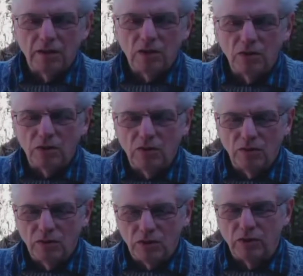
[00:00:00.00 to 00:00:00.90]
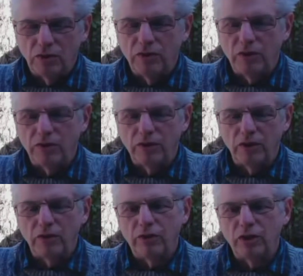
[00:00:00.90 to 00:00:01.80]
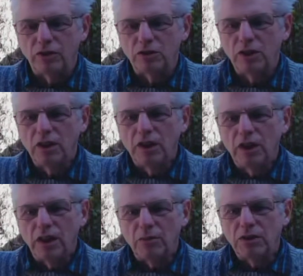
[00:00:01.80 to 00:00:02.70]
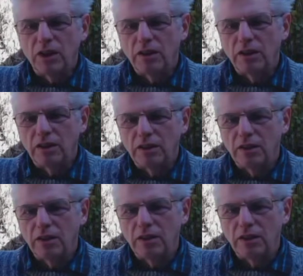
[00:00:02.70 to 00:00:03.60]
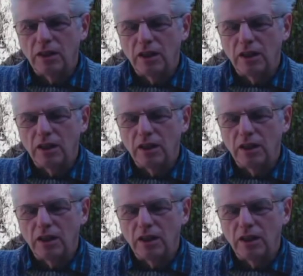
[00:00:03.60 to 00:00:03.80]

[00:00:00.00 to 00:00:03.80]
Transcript: for lunch. It was like a